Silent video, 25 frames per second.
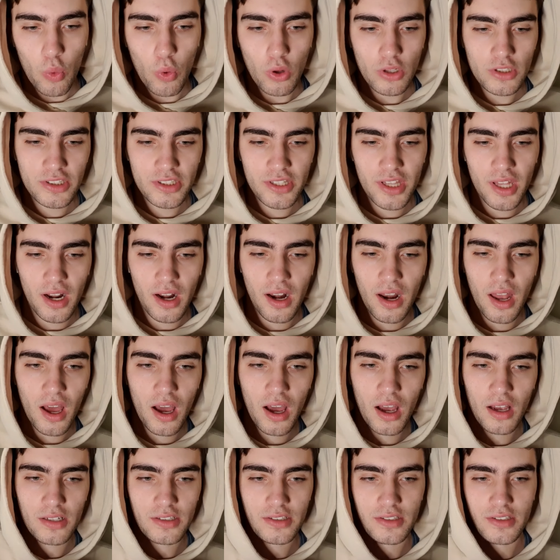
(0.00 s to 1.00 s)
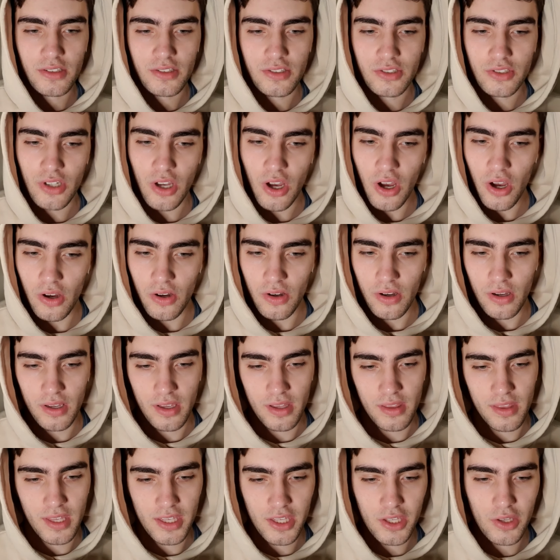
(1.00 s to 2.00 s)
What's the last song
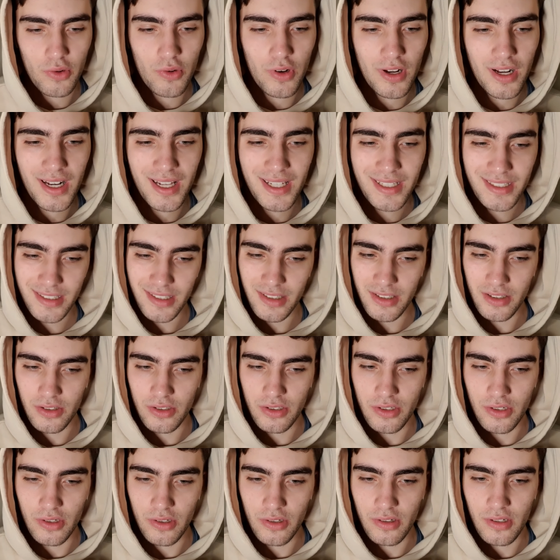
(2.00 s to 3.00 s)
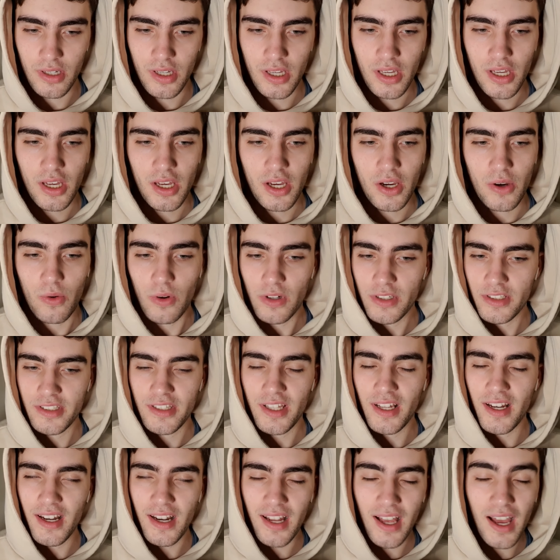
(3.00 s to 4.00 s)
that you listened to? What's
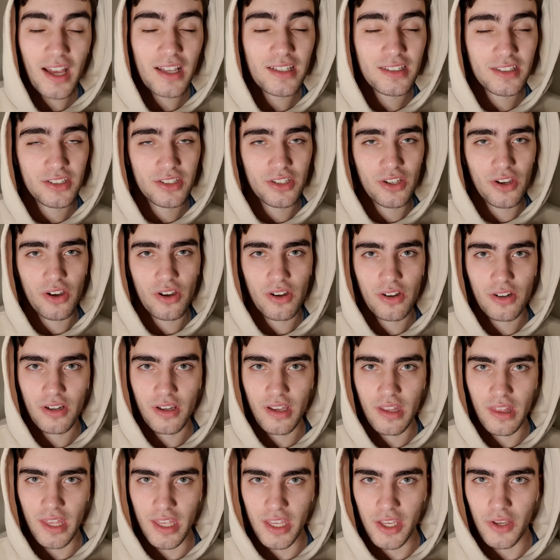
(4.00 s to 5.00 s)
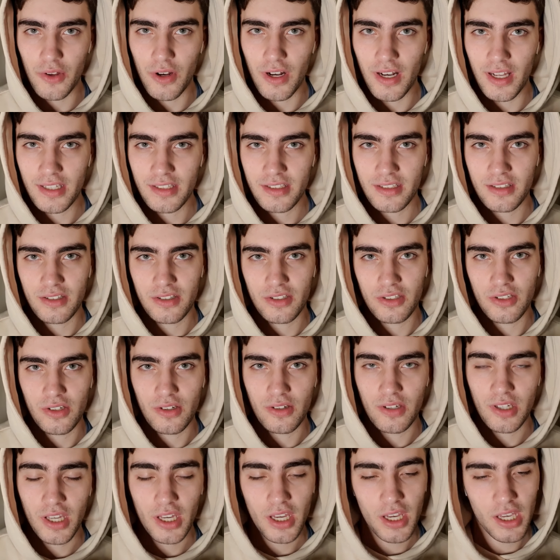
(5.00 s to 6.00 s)
the last song that you listened
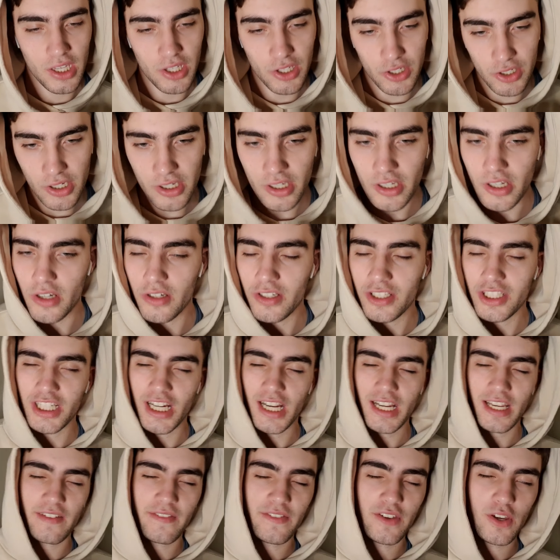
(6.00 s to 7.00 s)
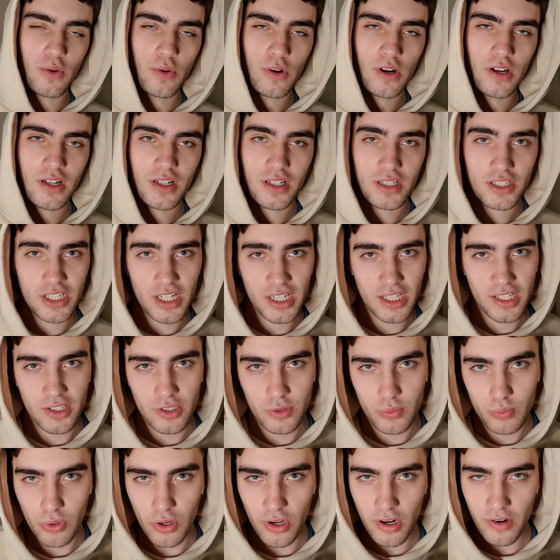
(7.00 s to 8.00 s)
to? You can go check if you want, check your
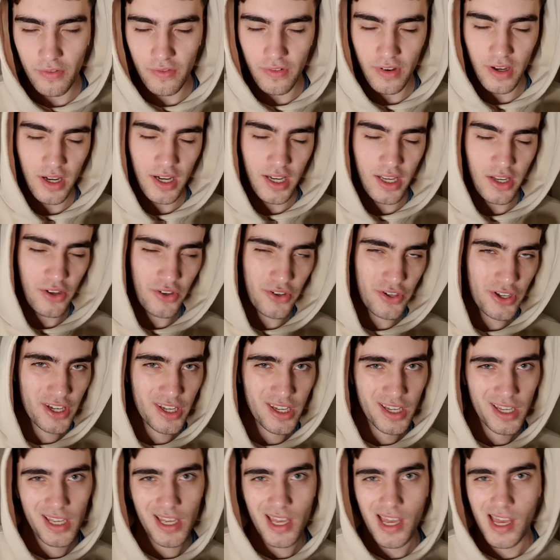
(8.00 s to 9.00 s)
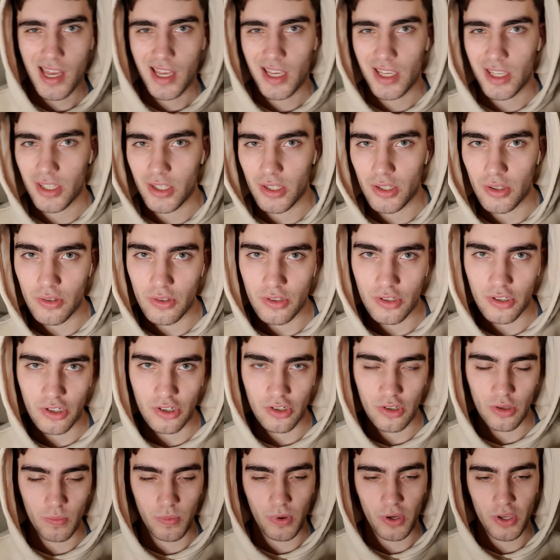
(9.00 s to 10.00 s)
Spotify or your
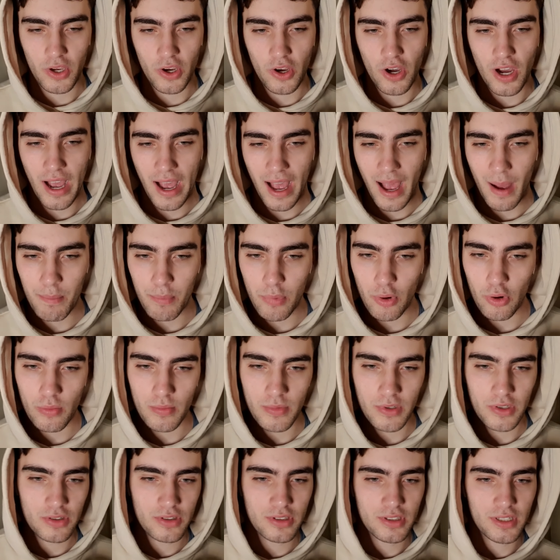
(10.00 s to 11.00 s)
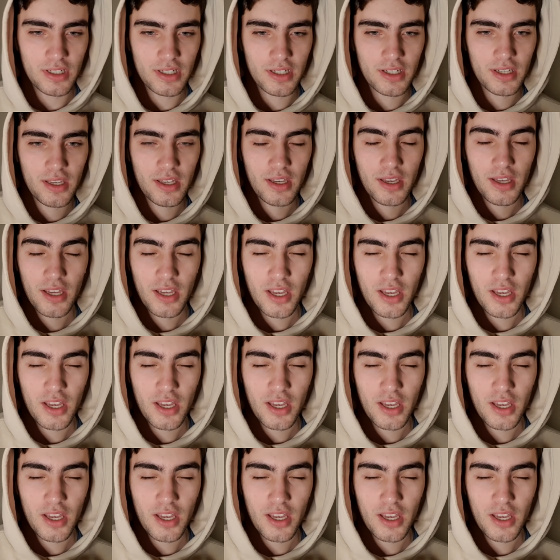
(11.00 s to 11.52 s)
YouTube or your Apple Music.